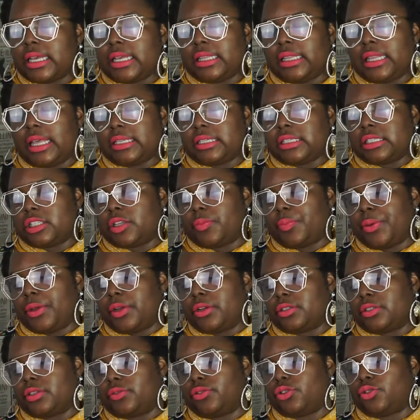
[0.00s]
it lessens
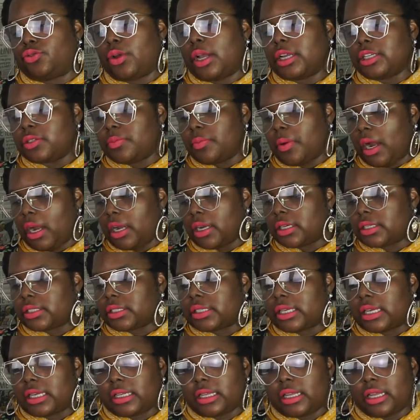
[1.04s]
appearance of stretch
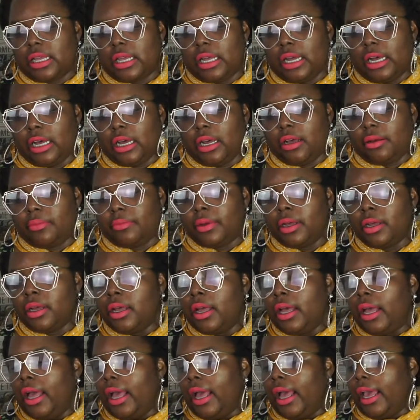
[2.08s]
marks. Um,
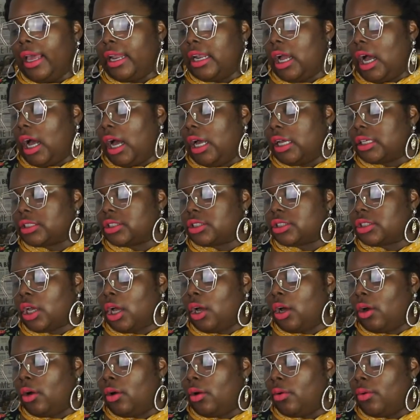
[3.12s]
it
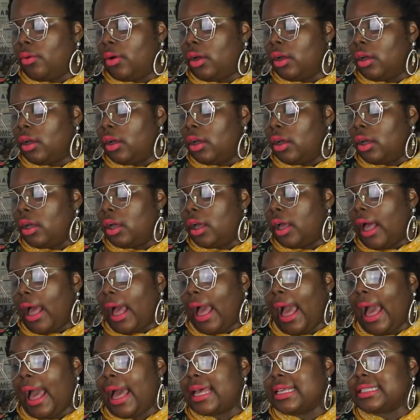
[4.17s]
also
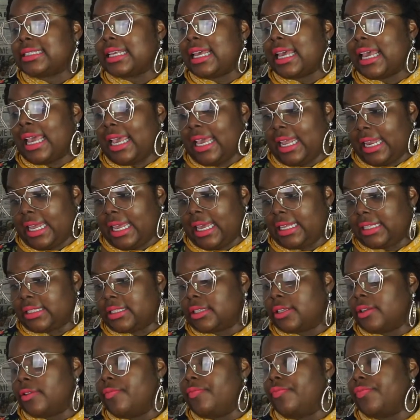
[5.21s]
has in
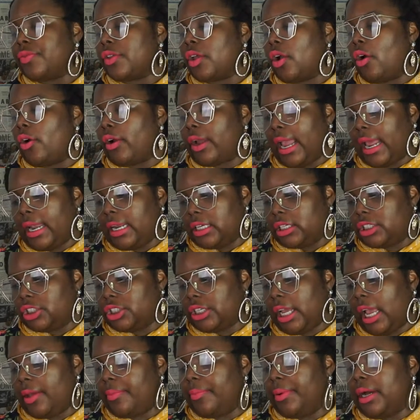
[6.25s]
it organic
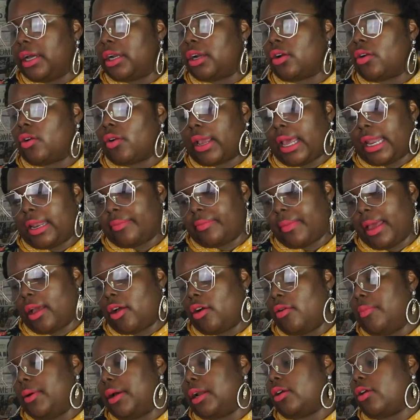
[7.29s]
shea butter, organic
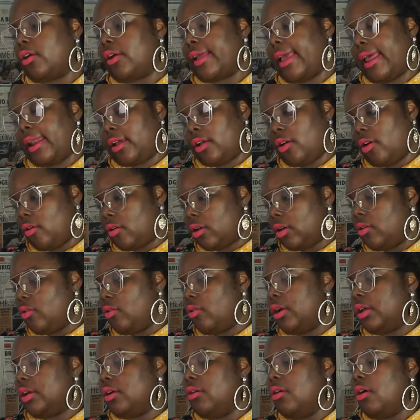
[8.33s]
mango butter, organic coconut
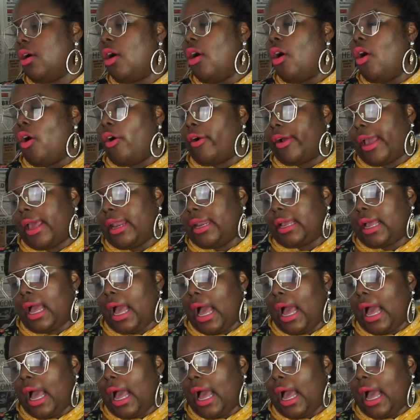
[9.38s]
oil, organic